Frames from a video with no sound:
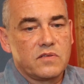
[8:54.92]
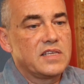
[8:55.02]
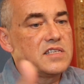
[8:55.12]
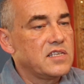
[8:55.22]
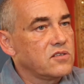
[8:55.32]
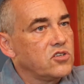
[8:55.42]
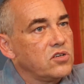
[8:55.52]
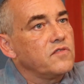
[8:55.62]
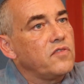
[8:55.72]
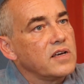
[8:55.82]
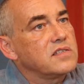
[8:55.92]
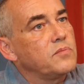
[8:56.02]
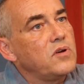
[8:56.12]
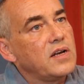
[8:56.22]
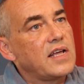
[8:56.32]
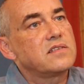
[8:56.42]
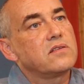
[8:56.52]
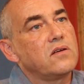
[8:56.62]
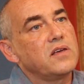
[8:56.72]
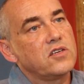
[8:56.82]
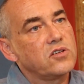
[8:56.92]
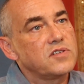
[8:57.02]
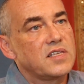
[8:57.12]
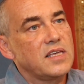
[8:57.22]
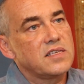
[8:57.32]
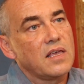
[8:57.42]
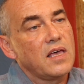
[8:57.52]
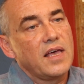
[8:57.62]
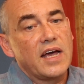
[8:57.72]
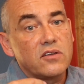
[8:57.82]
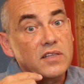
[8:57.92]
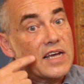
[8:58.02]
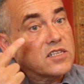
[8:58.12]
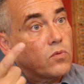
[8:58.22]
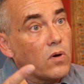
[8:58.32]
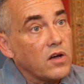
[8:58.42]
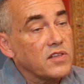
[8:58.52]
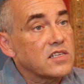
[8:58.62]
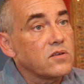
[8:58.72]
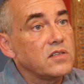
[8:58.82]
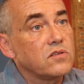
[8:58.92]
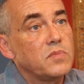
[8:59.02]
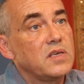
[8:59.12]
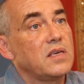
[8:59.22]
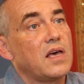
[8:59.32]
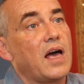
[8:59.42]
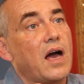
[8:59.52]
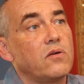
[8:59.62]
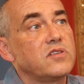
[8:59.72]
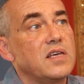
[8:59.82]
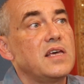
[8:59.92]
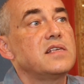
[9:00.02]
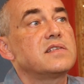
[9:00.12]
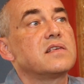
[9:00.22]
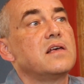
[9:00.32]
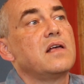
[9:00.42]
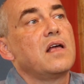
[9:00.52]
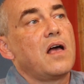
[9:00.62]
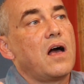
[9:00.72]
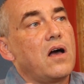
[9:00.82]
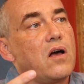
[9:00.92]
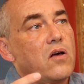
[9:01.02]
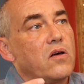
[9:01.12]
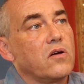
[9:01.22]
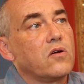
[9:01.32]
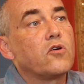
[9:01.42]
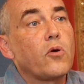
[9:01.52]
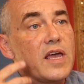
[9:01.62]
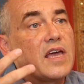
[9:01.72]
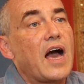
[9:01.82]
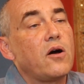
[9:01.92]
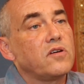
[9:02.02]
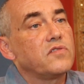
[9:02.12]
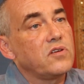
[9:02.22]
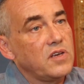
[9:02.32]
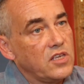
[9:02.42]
this discussion, for example, that's the initial state, and the next word that's going to be out is growing out of the